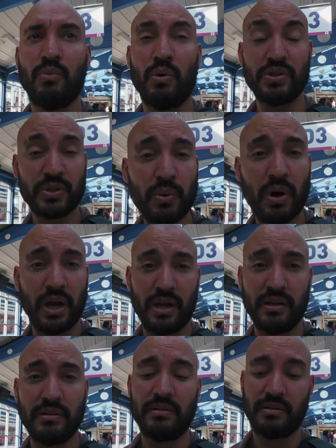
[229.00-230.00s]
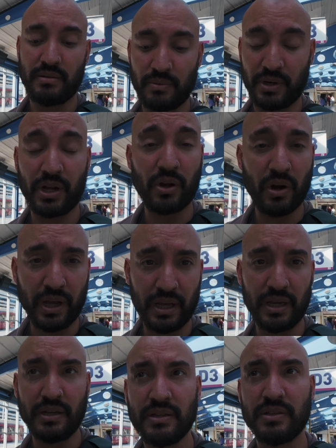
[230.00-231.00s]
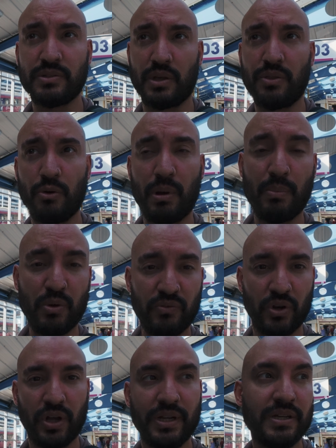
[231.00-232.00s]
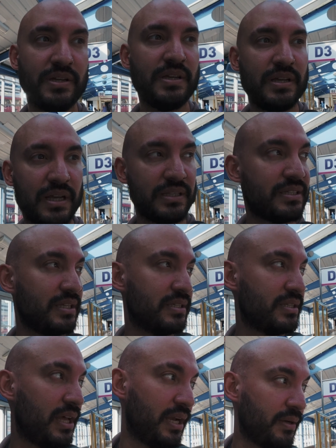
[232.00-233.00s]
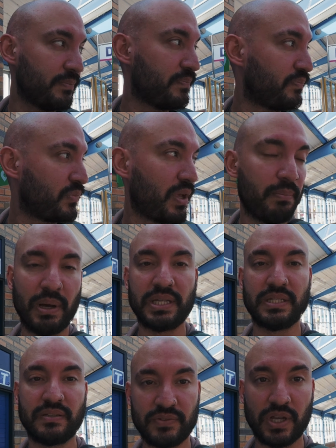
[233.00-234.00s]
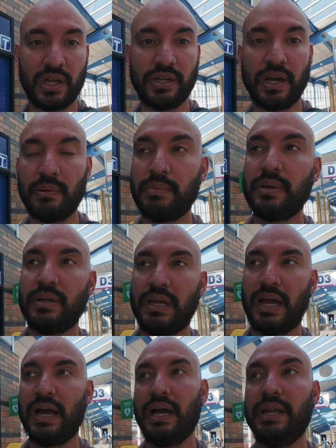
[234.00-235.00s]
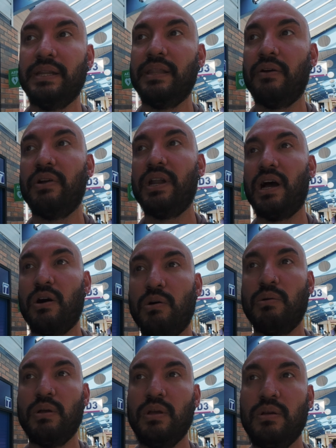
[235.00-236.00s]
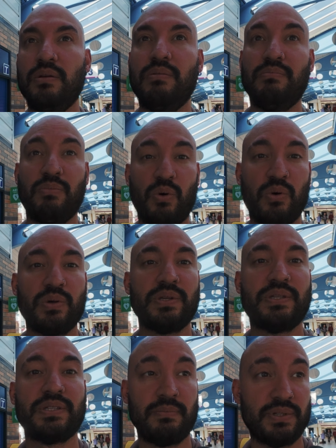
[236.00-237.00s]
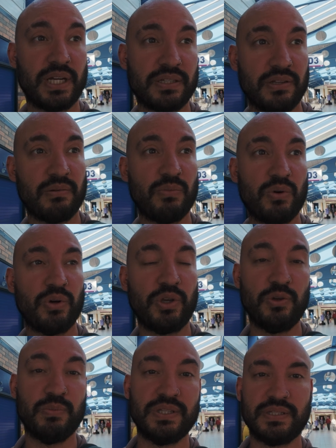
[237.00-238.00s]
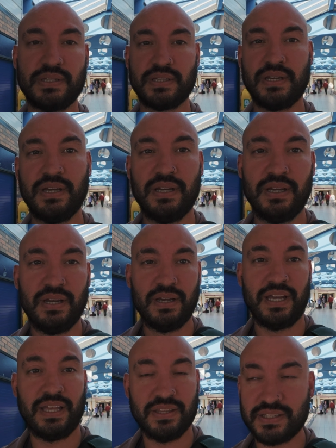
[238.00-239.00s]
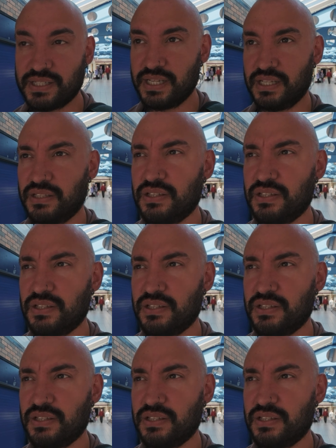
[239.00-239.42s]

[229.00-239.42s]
was quiet when I got here, so I thought about moving on. And since then, buses have turned up, and there are now more subjects, there are more humans in the scene.